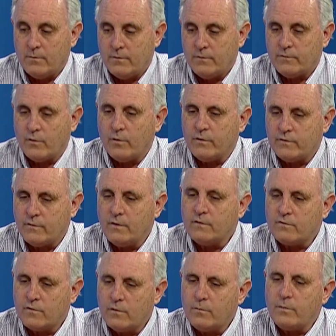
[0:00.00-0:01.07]
so it's
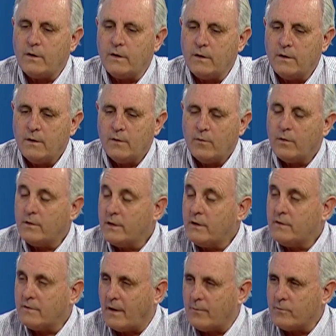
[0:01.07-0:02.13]
it's going to be well
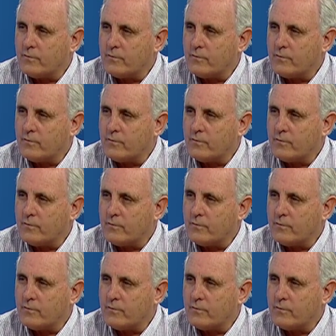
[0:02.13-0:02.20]
lead time.